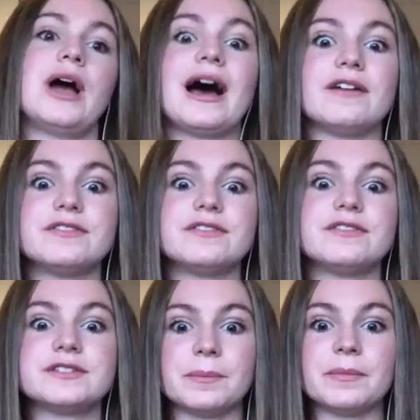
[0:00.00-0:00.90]
you
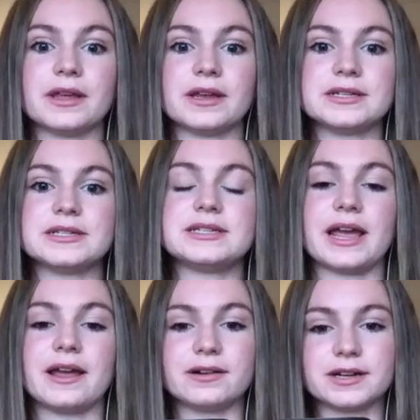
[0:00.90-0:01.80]
have something to
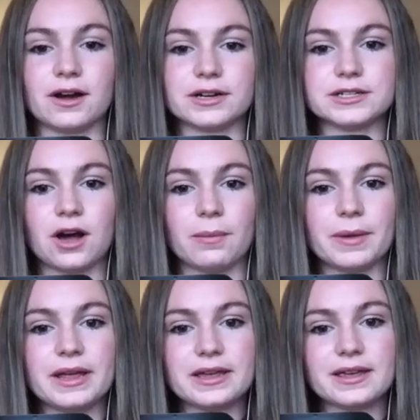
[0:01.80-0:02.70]
say on a
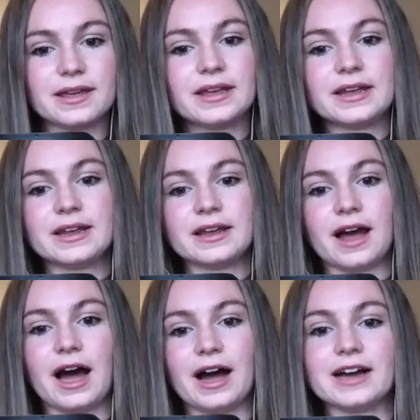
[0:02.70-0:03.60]
topic,
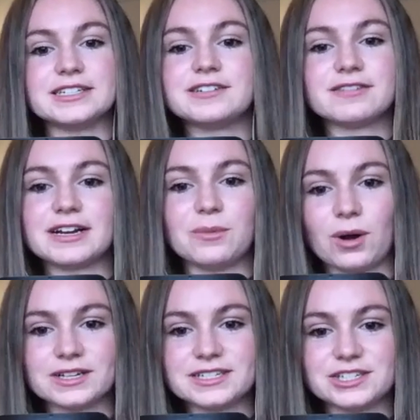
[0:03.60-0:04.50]
I didn't really
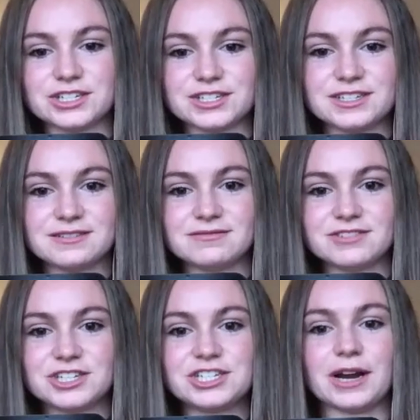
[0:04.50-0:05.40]
want to just
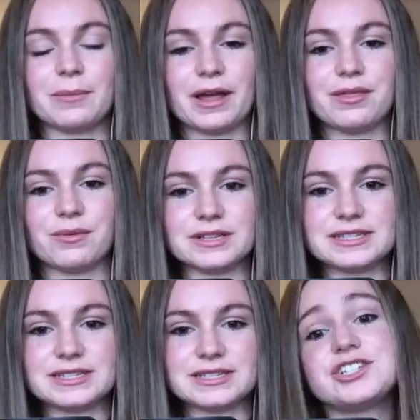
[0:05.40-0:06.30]
share my
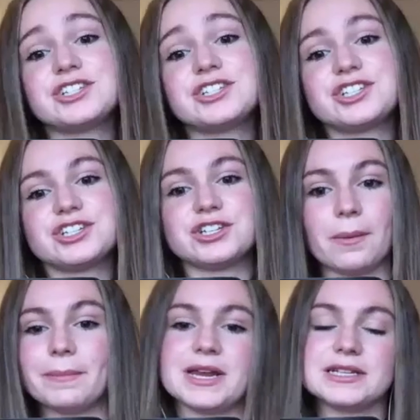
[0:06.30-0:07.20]
thoughts, say, but it's just
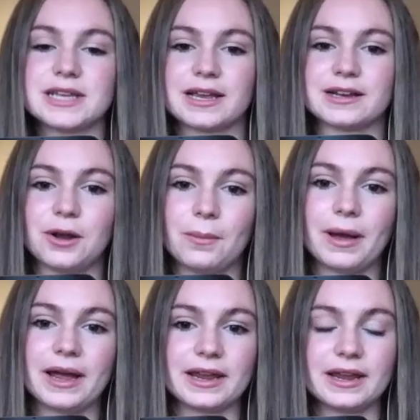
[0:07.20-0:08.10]
not me. It's like not
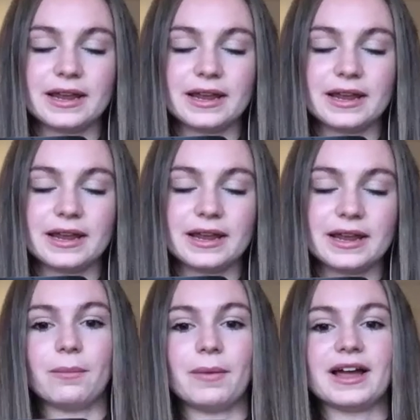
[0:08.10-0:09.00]

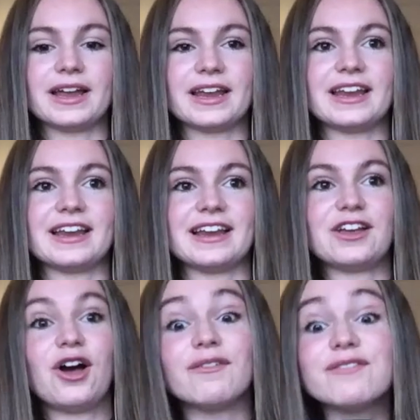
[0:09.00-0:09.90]

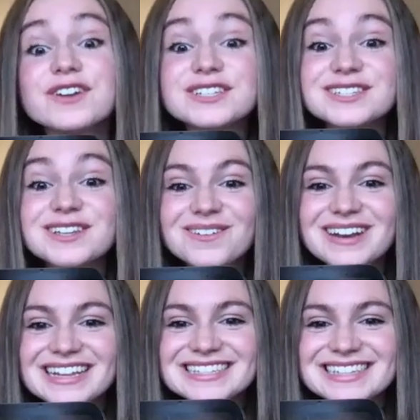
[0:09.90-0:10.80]
my comfort
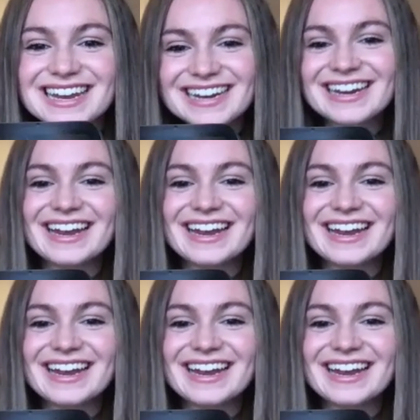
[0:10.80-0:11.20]
zone, let's say,